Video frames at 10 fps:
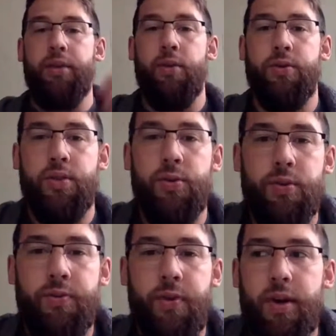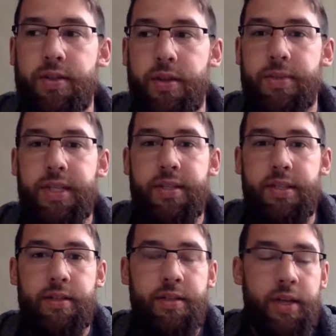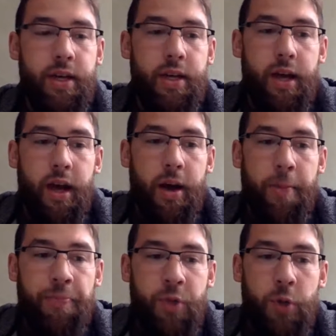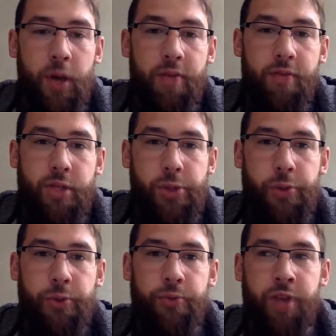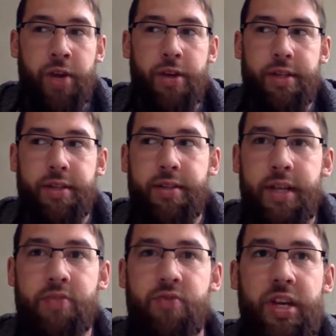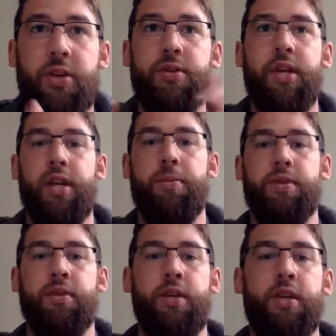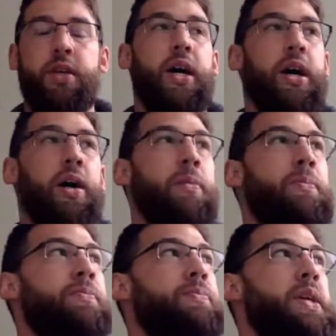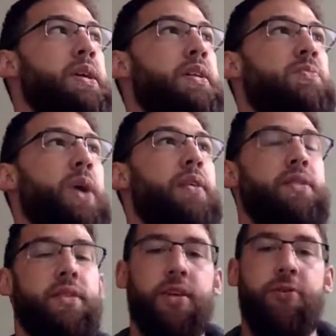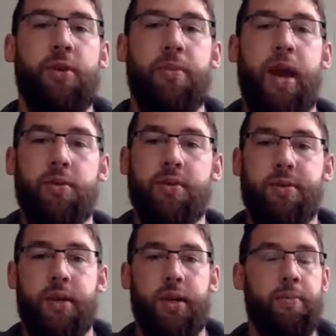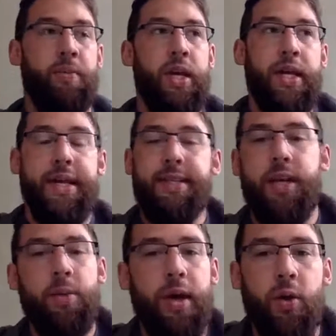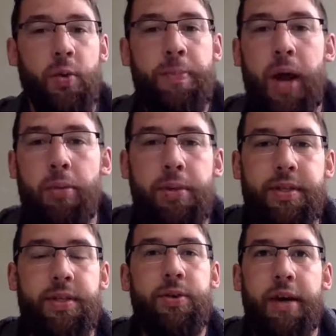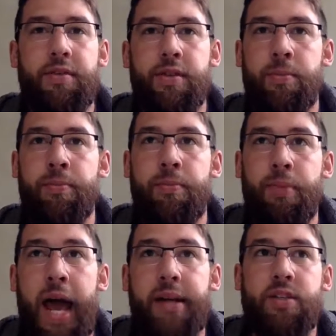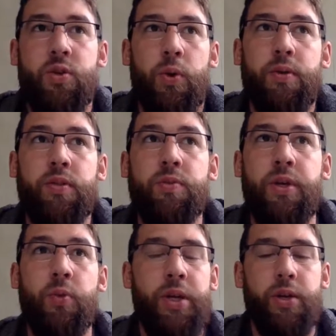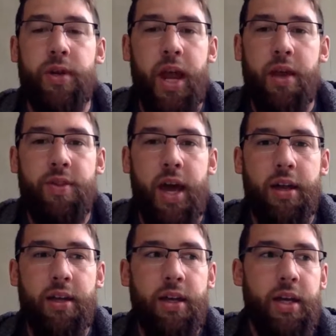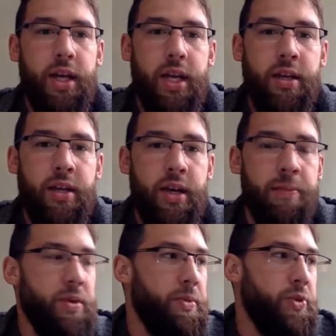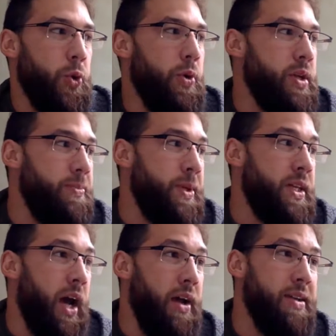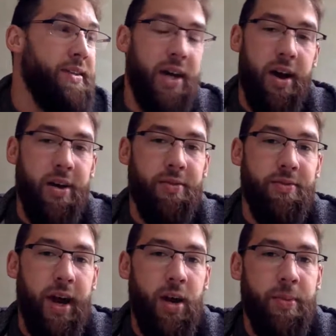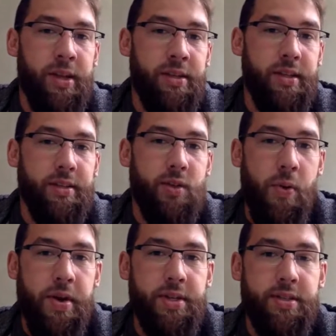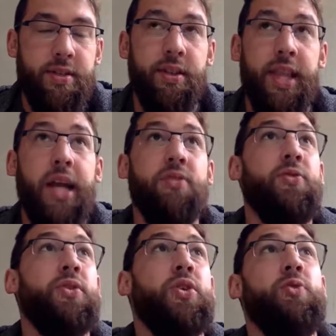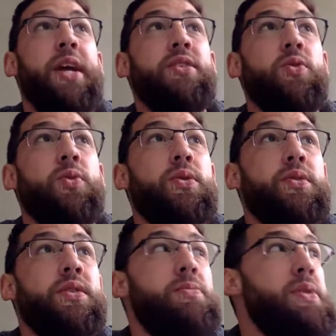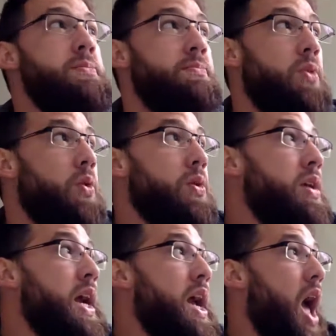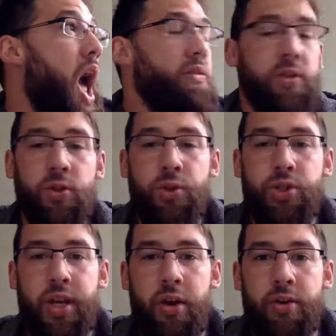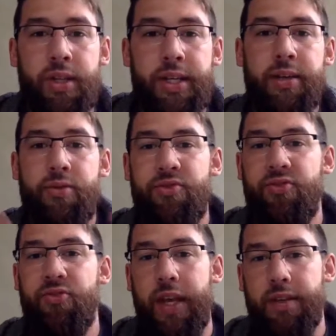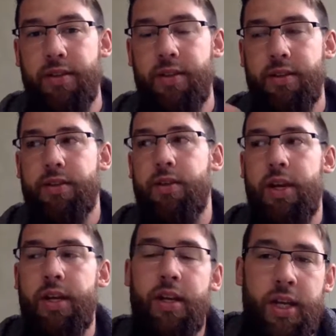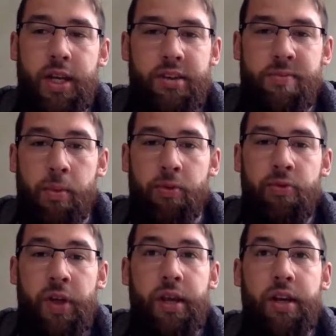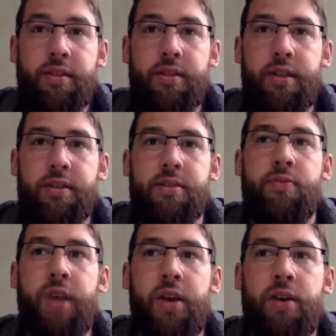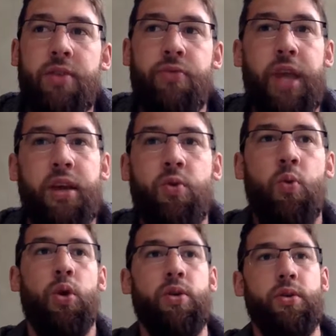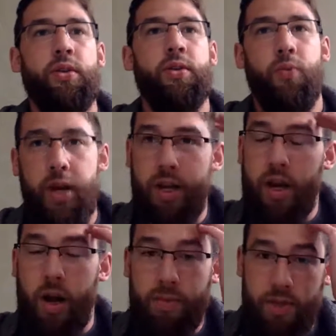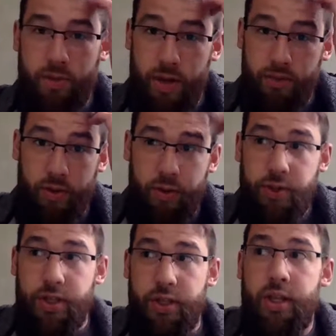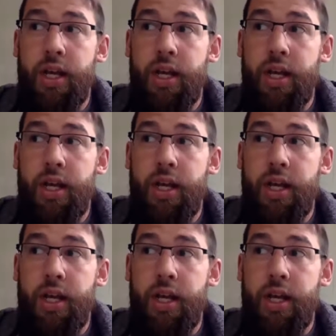those two as far as distance, you have two very distinct phenotypes being expressed in different amounts. East Long Meadow, we probably still have some black squirrels, but we don't have that in the majority because our environment is going to select for the gray squirrels to be more evolutionarily fit, right? Remember, fitness is a very vague word when it comes to evolution.